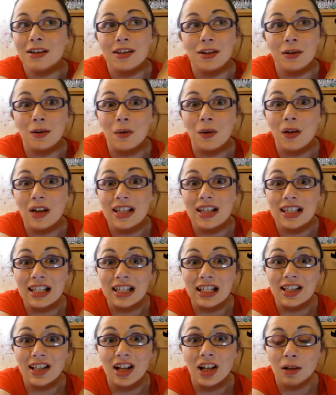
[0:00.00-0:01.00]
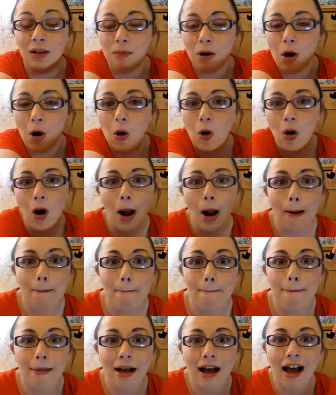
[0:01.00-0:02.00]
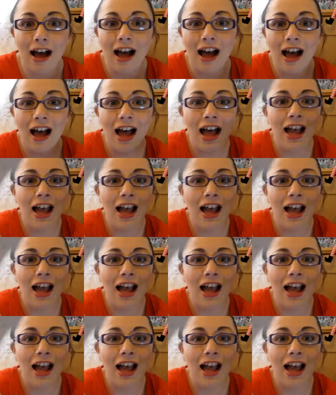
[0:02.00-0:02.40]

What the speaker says: So, see you all tomorrow. Bye!